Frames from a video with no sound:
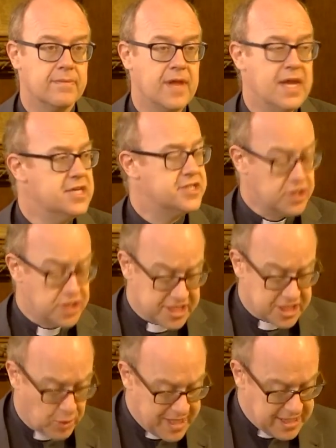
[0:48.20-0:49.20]
So just
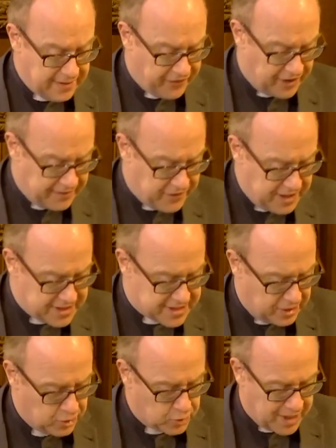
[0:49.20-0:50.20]
25 years
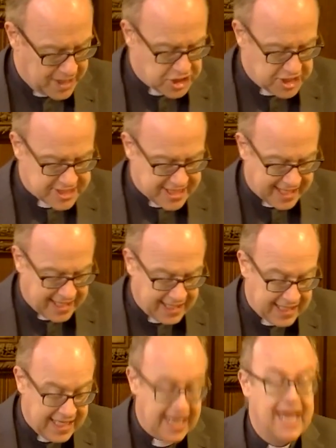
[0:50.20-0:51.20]
old when she
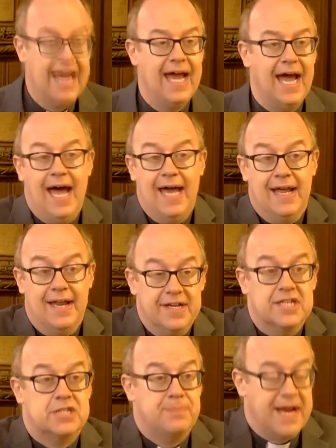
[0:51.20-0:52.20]
suddenly and
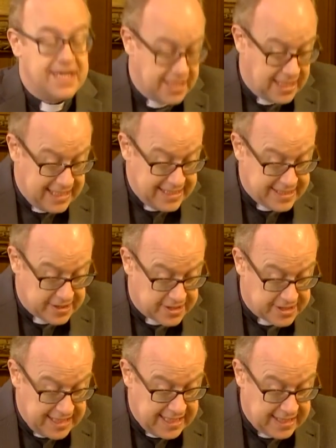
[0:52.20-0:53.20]
unexpectedly
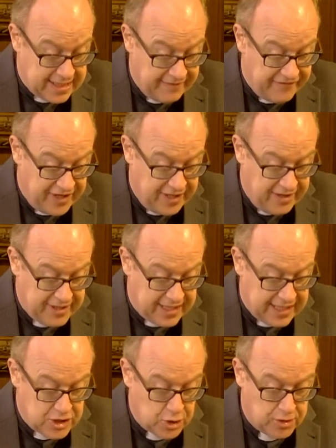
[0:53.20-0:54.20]
succeeded her father,
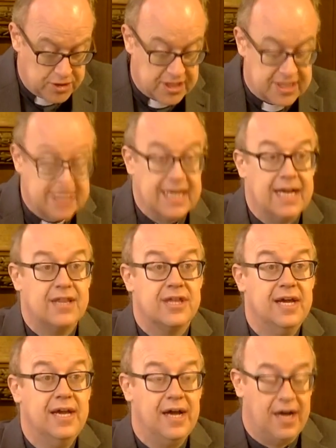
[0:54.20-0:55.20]
King George VI,
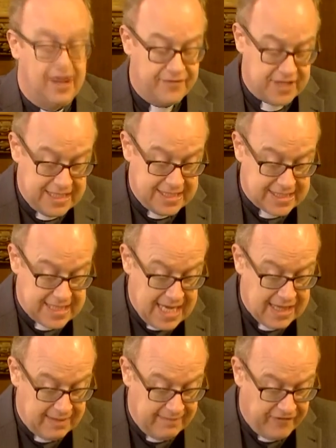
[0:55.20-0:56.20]
after his
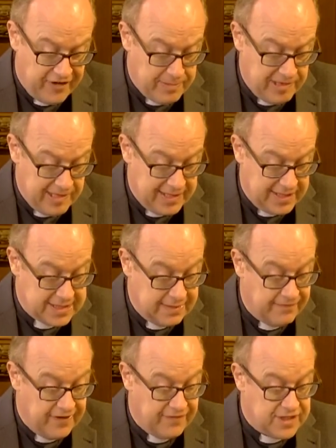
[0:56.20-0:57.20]
death in February
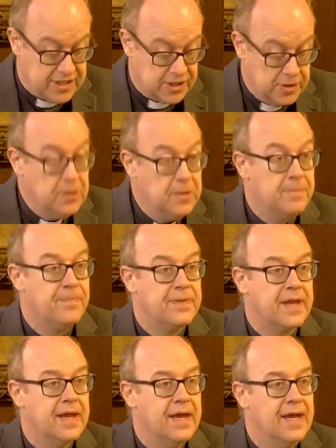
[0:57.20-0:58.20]
1952,
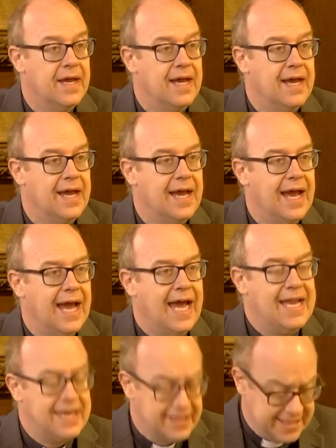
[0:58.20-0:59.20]

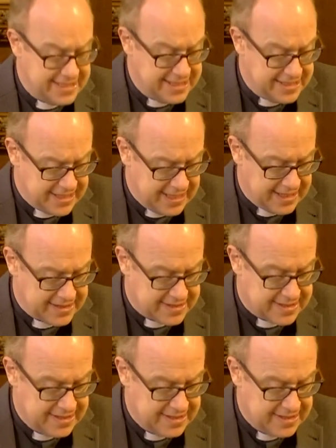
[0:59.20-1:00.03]
and 96